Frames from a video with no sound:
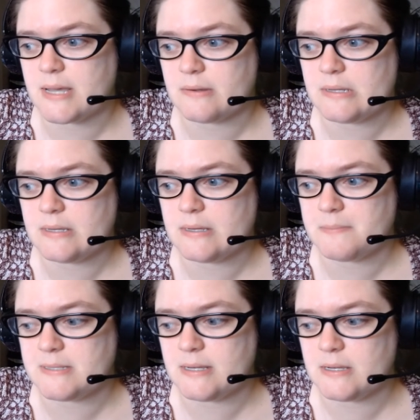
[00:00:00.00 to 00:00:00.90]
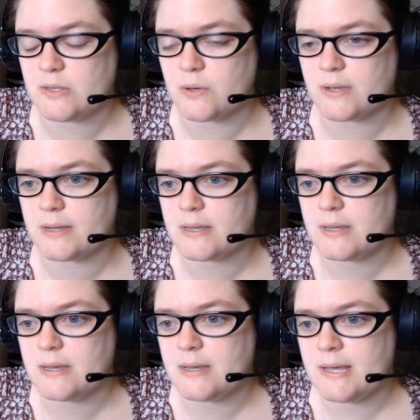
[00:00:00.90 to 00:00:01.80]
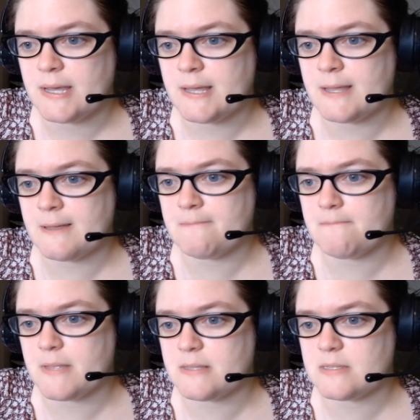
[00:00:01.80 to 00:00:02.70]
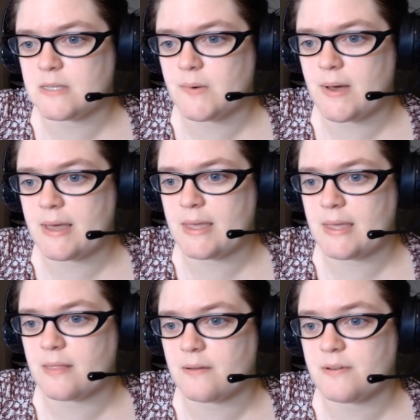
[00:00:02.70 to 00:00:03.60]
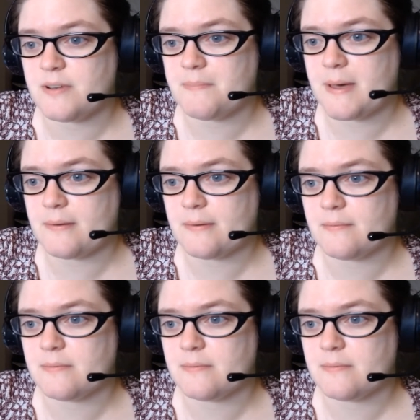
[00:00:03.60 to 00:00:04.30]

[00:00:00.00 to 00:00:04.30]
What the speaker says: town in upstate New York. And so I learned about